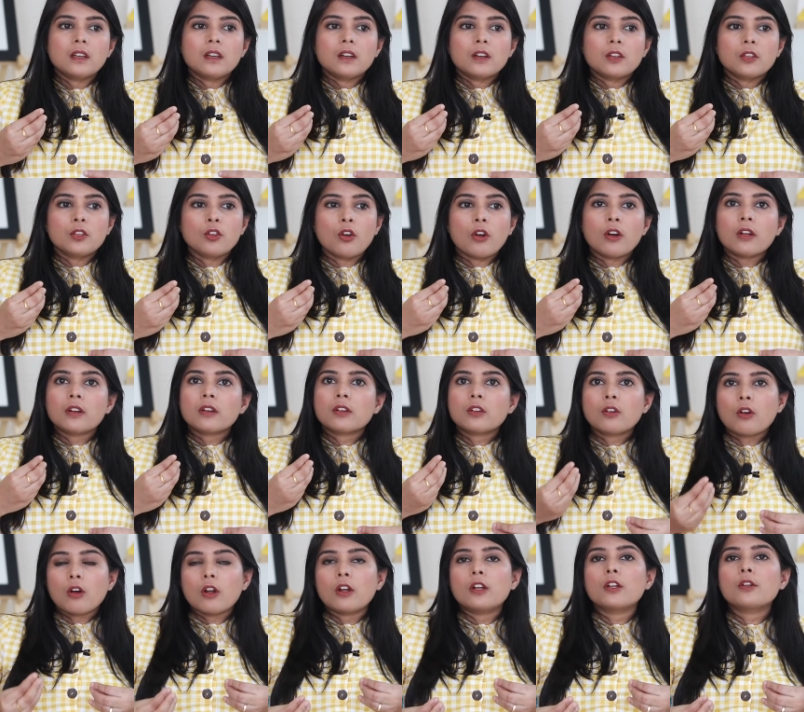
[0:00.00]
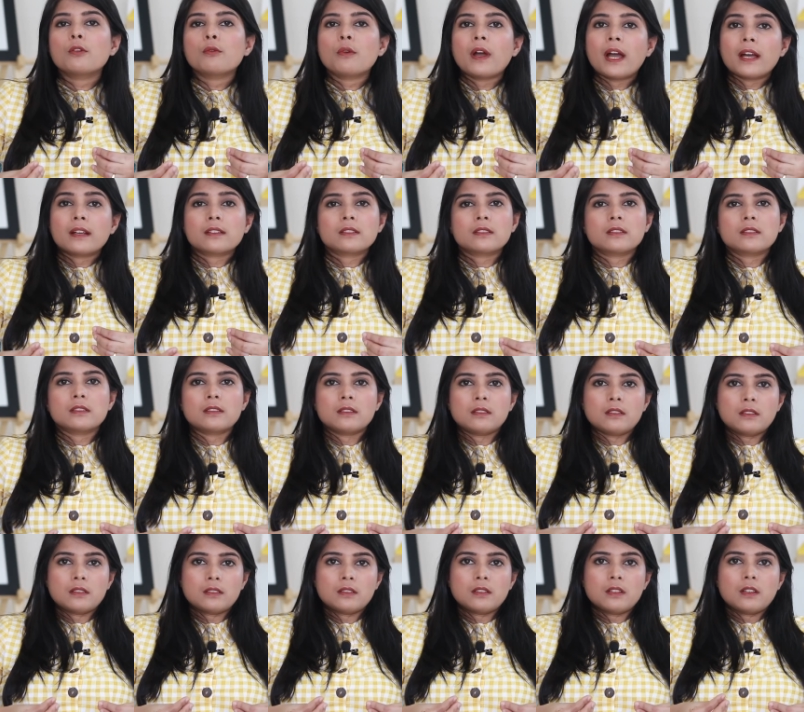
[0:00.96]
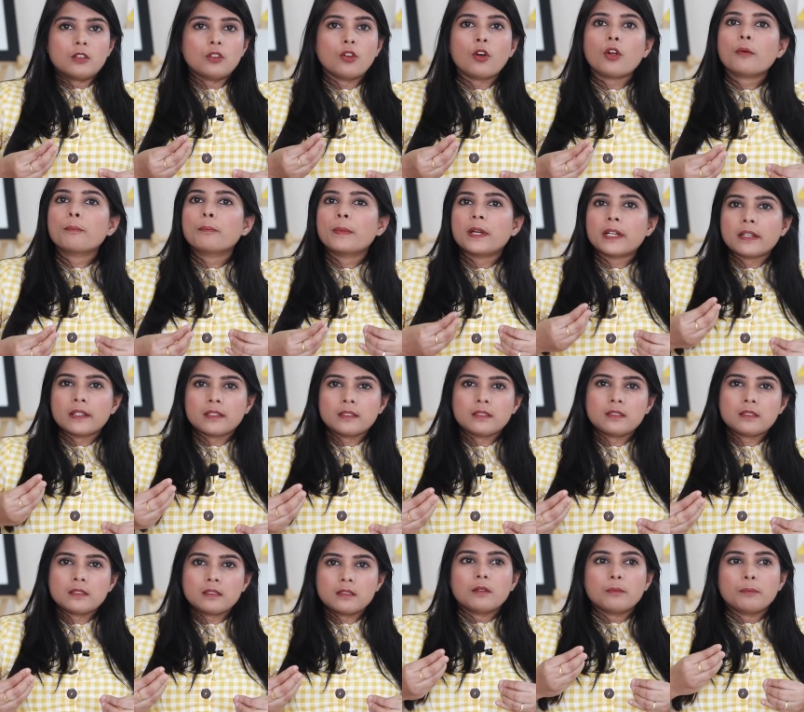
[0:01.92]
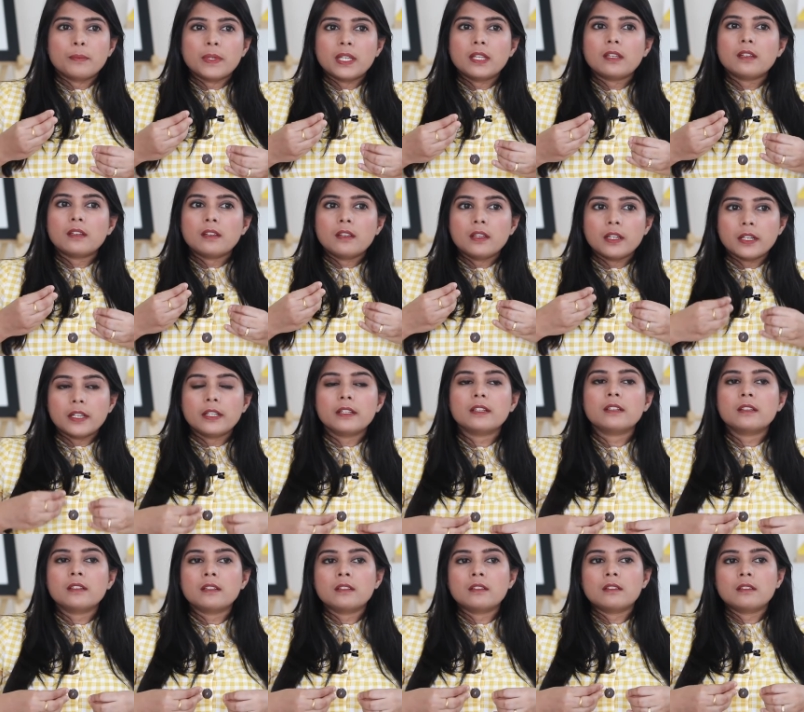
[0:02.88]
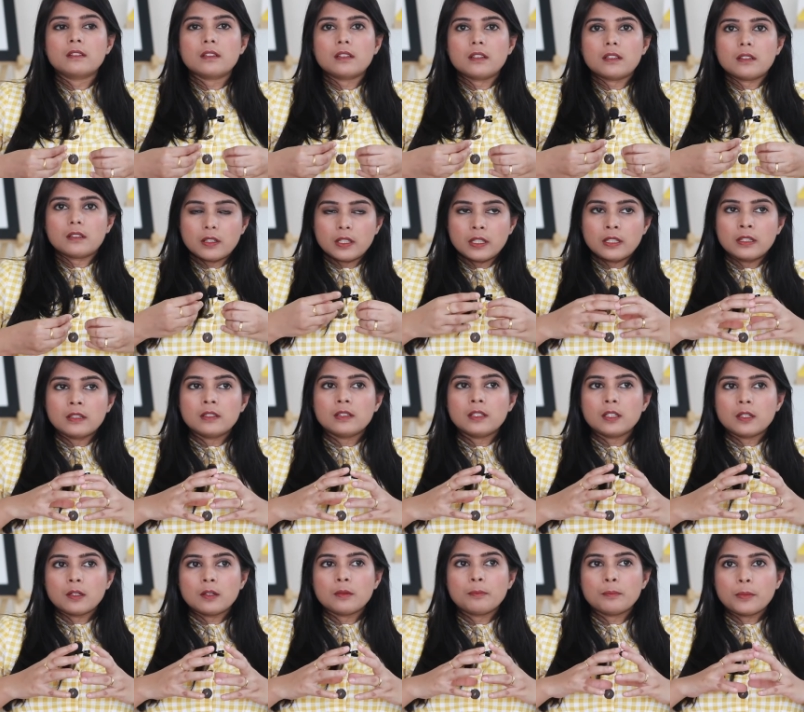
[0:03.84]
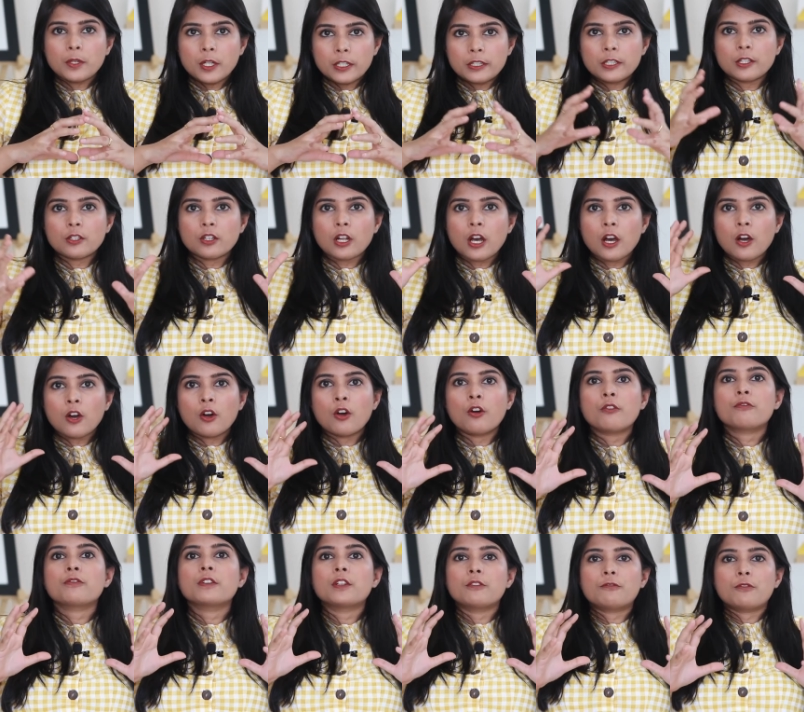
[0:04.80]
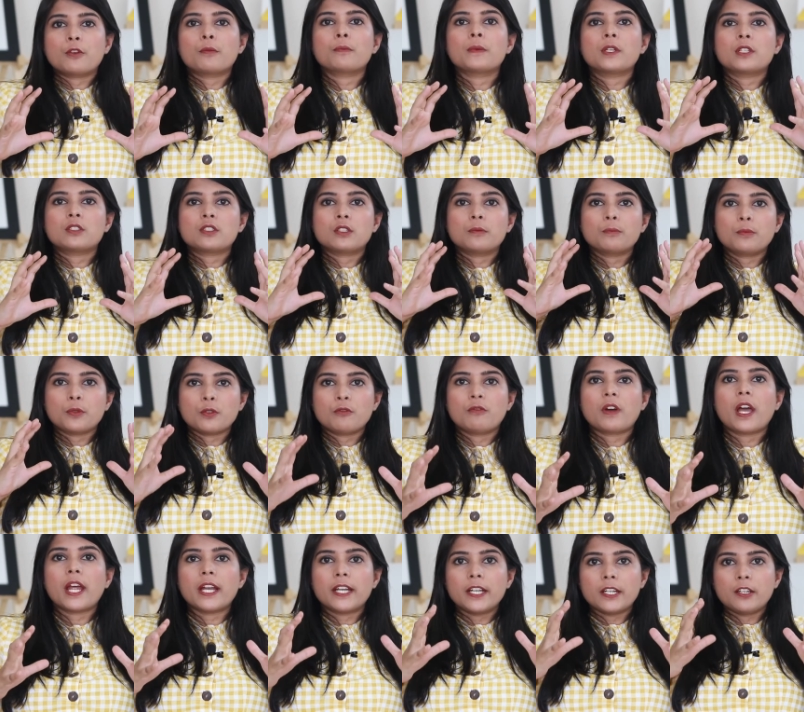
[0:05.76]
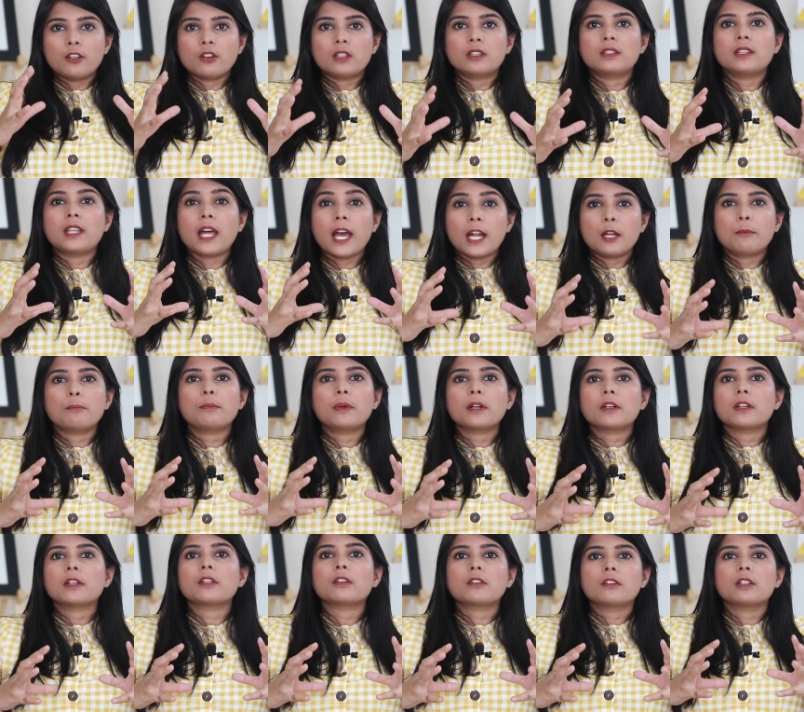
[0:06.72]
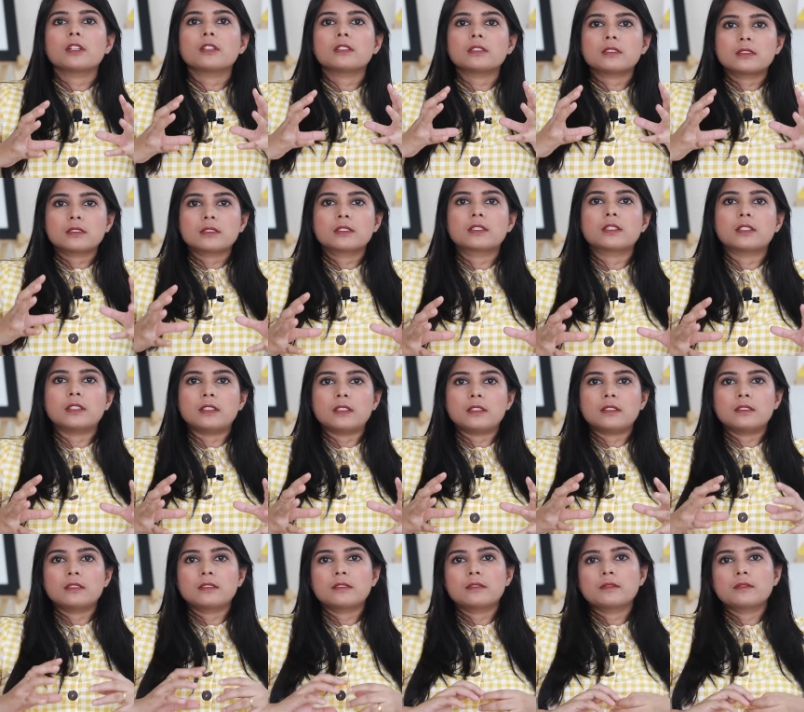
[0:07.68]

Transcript: your call to actions, your buttons being hidden in the plethora of information provided on that particular screen.